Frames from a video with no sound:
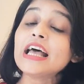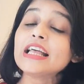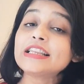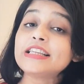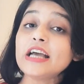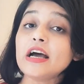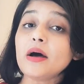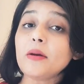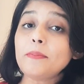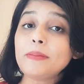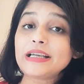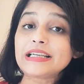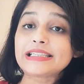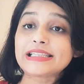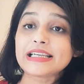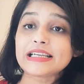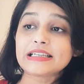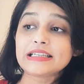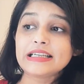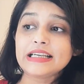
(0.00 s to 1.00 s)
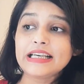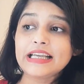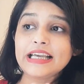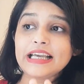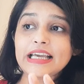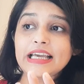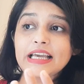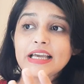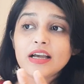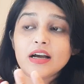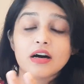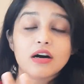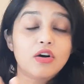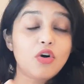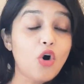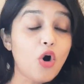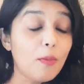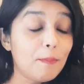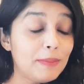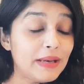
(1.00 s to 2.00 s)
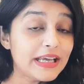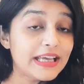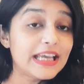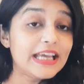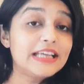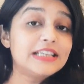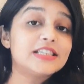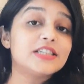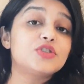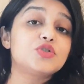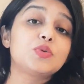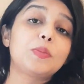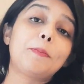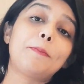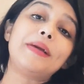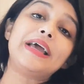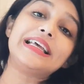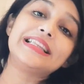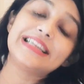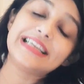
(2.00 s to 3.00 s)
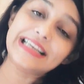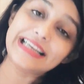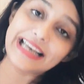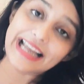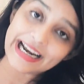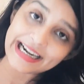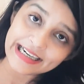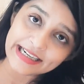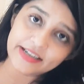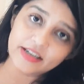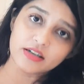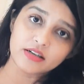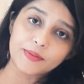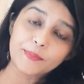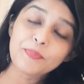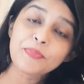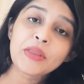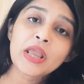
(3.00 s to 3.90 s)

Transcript: they are basically obligated to pay the lender